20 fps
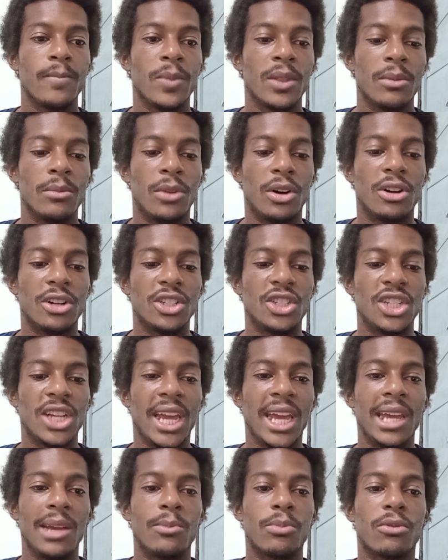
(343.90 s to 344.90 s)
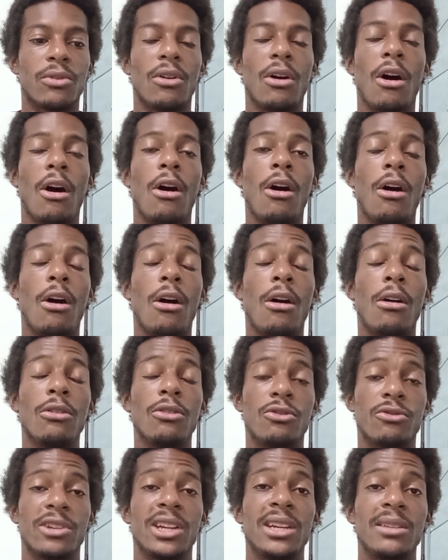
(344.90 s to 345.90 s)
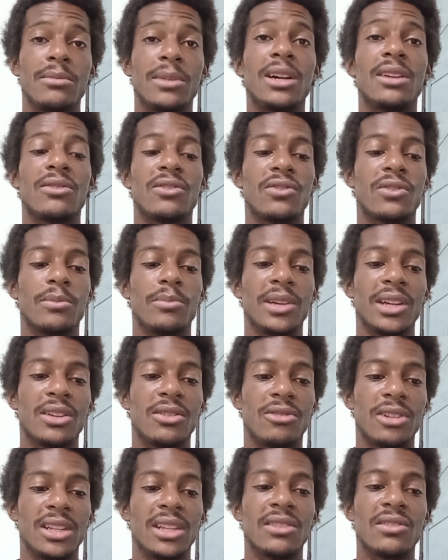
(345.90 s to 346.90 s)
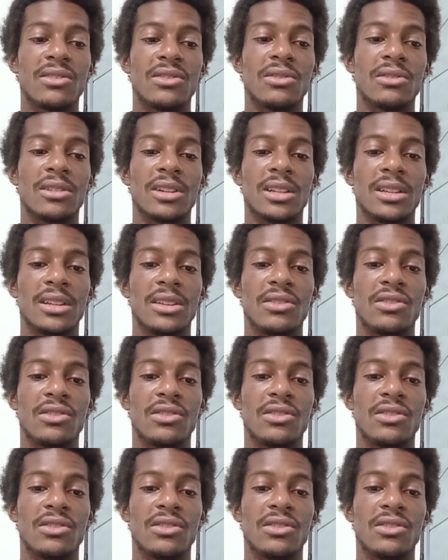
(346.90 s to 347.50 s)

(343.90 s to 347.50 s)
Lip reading: March, April, all green months for Bitcoin historically.